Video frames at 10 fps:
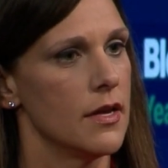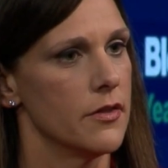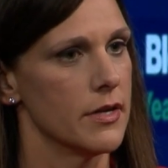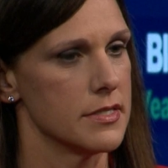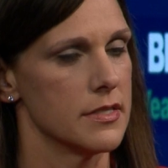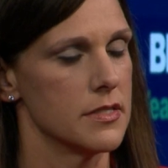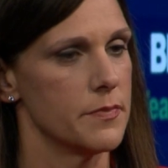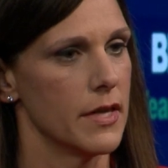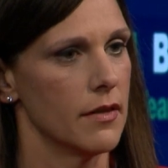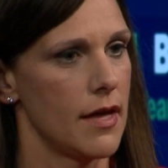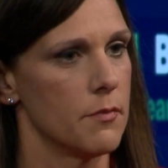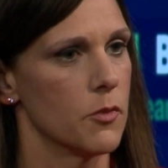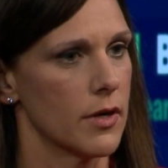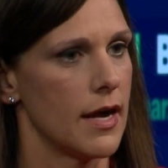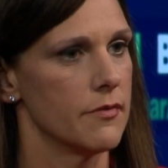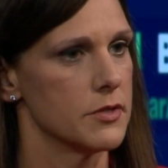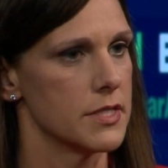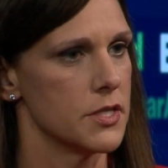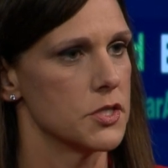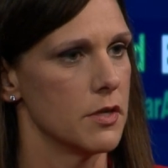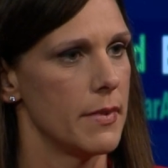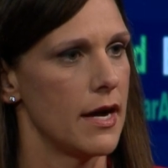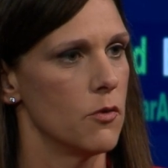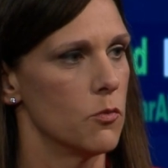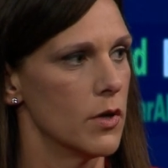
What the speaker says: There has since been a lot more conversation about